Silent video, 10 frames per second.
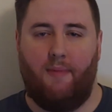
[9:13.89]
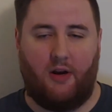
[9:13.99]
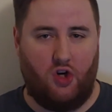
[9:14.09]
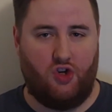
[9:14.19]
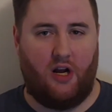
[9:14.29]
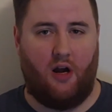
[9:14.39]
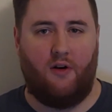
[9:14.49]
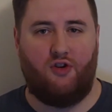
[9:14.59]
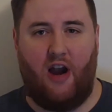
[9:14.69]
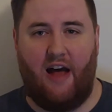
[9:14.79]
Make sure you check out
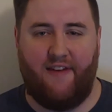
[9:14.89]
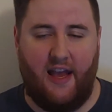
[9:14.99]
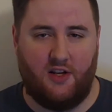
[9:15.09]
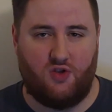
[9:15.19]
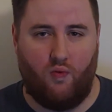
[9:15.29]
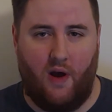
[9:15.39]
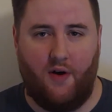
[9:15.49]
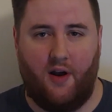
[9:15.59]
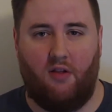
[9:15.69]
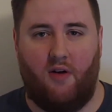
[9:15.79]
our draft kit as
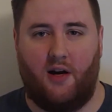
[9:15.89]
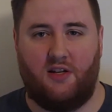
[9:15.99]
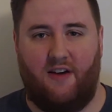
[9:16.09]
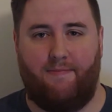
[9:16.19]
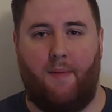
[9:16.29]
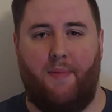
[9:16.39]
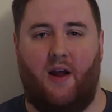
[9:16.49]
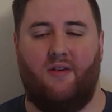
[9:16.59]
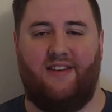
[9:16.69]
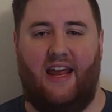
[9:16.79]
well. Get a lot of stuff pumping
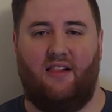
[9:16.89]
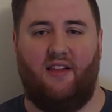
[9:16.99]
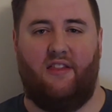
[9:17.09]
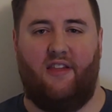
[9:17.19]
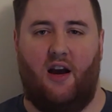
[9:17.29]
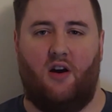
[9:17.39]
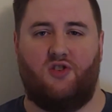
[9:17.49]
out daily there.